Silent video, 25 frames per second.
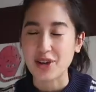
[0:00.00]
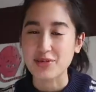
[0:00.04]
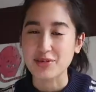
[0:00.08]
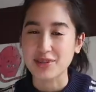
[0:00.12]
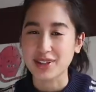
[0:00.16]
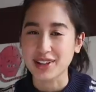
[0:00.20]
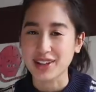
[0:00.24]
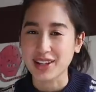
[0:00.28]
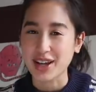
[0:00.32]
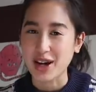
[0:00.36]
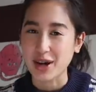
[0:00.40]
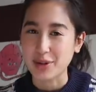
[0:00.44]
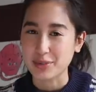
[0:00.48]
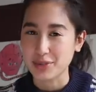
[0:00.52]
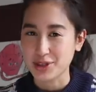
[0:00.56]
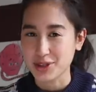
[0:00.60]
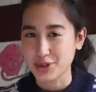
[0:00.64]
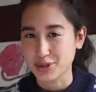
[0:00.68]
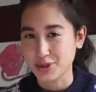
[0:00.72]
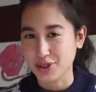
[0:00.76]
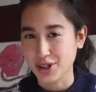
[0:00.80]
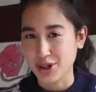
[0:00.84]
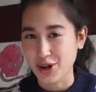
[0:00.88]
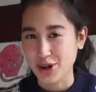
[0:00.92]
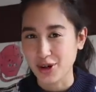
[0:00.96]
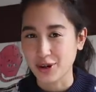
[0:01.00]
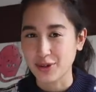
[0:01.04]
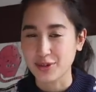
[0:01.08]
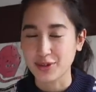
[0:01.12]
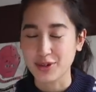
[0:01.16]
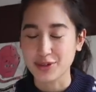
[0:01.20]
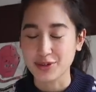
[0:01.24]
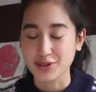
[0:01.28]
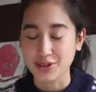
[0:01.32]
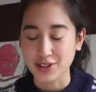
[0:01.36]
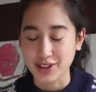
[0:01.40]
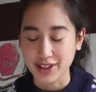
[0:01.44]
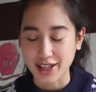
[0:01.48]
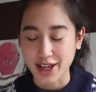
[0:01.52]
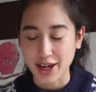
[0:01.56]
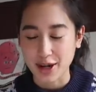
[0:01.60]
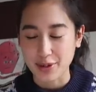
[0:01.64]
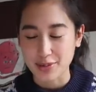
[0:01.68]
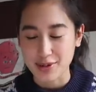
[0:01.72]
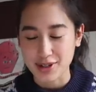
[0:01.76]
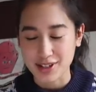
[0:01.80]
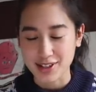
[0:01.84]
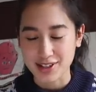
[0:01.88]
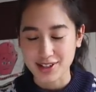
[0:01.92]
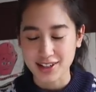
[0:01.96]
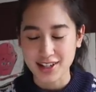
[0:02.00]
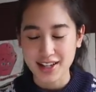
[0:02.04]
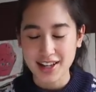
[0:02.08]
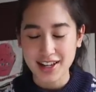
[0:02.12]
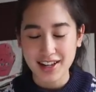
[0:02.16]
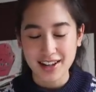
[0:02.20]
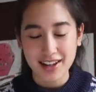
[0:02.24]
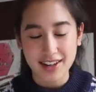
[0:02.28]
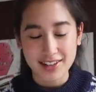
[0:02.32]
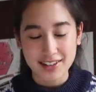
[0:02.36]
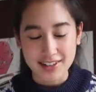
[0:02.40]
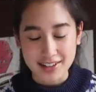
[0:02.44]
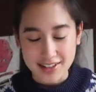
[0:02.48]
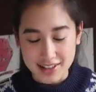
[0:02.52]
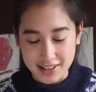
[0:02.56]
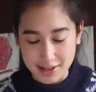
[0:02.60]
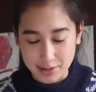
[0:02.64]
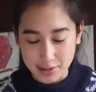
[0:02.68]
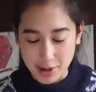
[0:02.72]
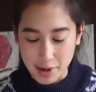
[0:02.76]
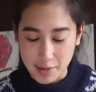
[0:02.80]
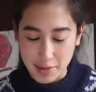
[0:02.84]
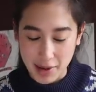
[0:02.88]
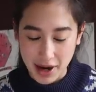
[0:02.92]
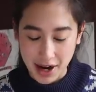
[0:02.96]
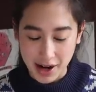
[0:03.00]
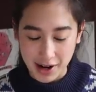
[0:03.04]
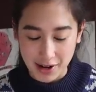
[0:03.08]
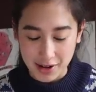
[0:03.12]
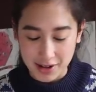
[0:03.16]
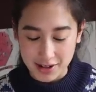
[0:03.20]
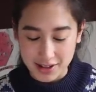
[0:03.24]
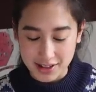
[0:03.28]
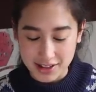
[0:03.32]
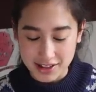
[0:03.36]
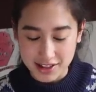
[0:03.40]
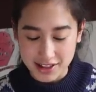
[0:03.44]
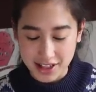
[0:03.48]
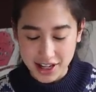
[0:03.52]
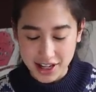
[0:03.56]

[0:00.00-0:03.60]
I'm really happy to be home. I'm really happy to see my parents.